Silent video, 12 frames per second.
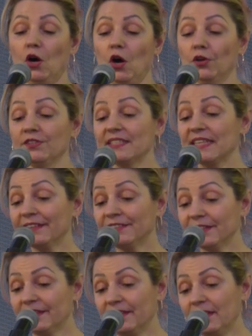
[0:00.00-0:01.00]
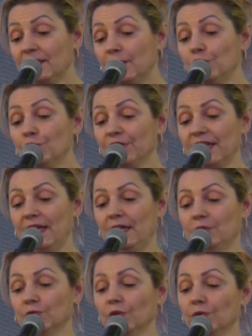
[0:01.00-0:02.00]
On Saturday, the
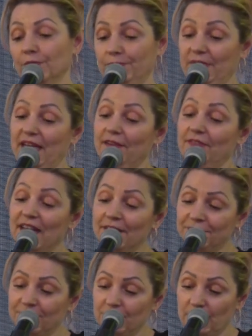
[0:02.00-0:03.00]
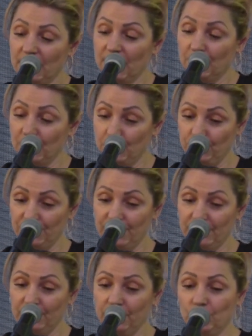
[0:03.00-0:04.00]
UK will have left our
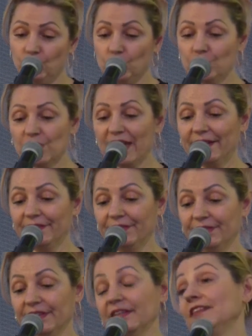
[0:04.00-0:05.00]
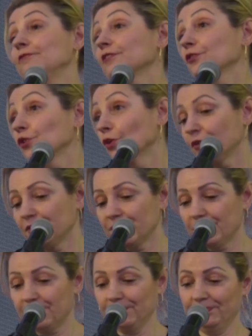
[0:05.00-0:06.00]
Union to chart a different
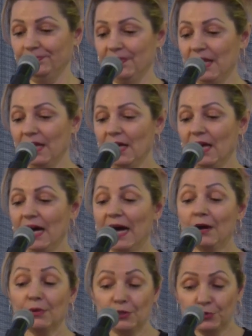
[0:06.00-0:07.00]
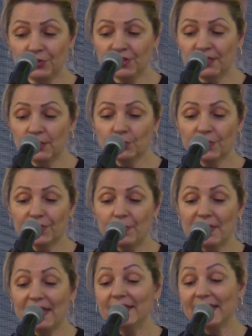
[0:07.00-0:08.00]
course. Our unity will
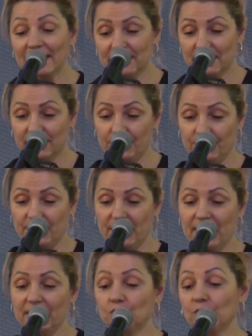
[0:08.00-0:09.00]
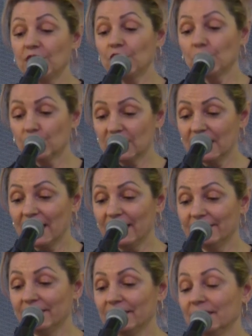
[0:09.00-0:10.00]
remain necessary as we
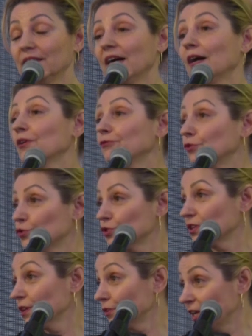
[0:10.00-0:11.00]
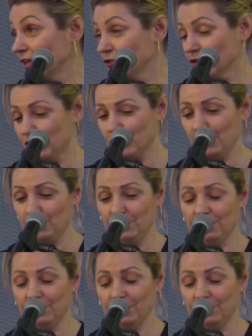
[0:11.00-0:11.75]
negotiate our future relationship.